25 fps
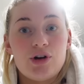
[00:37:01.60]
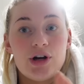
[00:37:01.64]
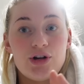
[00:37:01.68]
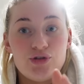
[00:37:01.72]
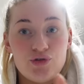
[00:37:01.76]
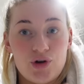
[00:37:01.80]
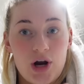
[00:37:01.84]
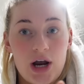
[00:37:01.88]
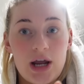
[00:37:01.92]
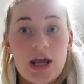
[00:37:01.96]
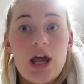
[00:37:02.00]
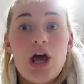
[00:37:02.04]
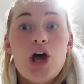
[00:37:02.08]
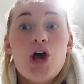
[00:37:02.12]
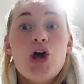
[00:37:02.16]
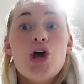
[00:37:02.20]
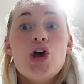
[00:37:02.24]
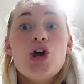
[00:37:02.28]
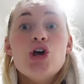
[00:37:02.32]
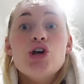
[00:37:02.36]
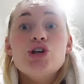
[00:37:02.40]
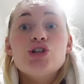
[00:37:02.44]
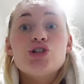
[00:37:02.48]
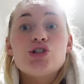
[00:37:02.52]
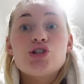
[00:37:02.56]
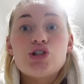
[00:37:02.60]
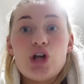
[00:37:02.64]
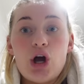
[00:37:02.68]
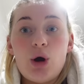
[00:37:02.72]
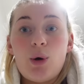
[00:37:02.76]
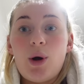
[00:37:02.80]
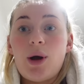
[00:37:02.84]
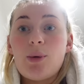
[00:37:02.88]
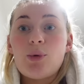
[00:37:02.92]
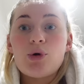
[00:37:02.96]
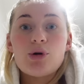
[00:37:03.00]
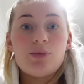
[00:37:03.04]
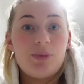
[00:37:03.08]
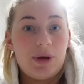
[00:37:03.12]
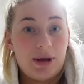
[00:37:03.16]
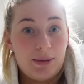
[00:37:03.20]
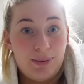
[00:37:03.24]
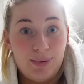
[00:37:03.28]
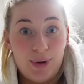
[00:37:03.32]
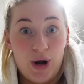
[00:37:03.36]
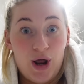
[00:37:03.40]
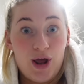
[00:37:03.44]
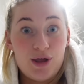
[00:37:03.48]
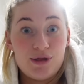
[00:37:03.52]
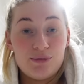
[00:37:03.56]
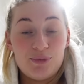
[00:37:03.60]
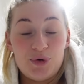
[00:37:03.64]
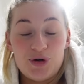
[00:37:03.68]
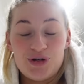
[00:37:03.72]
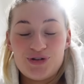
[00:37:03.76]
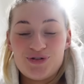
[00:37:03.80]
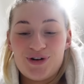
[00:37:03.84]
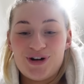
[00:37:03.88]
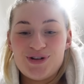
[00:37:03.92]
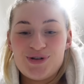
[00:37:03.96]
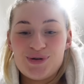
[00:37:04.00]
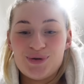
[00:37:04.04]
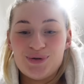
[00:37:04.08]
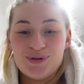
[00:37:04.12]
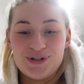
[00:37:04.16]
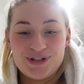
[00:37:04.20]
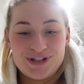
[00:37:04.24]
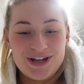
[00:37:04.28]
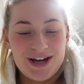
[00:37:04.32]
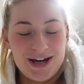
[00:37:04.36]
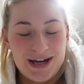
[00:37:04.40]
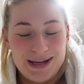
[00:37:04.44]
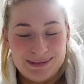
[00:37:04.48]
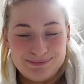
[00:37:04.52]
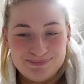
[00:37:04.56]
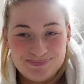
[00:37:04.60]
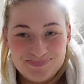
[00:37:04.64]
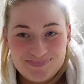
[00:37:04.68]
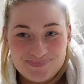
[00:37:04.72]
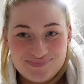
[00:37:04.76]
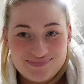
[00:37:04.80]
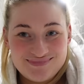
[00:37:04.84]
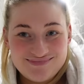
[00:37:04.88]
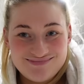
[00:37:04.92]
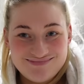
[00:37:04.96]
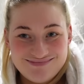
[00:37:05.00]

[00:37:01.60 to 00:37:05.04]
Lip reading: dry, dry. So I want to be applying the moisturizer all the time.